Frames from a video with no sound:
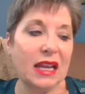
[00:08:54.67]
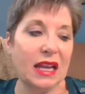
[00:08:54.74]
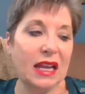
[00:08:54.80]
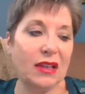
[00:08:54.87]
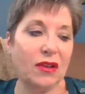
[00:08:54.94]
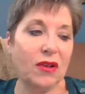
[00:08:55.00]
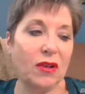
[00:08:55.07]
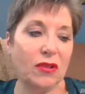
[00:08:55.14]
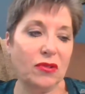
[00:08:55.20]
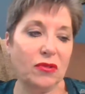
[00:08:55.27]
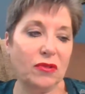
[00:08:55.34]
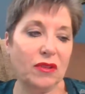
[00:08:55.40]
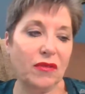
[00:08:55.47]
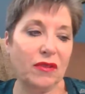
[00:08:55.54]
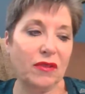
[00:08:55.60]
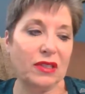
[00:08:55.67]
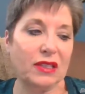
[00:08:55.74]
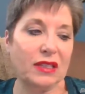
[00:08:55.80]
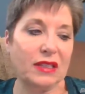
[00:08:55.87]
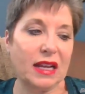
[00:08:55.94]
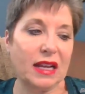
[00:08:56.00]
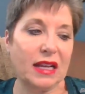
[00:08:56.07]
and the culture
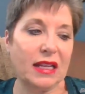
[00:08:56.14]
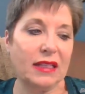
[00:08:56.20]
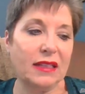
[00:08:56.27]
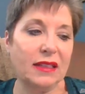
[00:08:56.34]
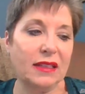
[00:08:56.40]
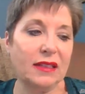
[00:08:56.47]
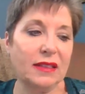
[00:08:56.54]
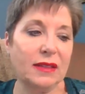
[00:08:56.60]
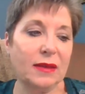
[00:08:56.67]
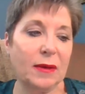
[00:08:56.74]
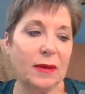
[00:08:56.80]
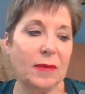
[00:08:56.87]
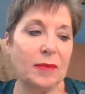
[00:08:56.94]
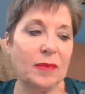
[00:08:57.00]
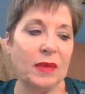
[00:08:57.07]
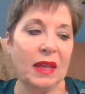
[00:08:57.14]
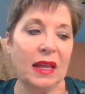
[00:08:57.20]
differences on it. So